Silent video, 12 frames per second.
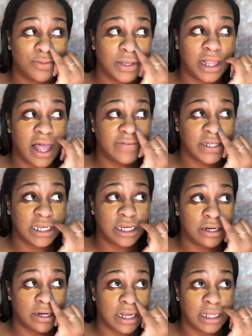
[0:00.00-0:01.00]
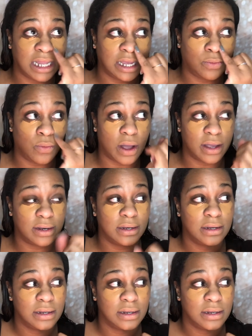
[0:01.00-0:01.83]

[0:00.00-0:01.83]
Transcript: We left here at like what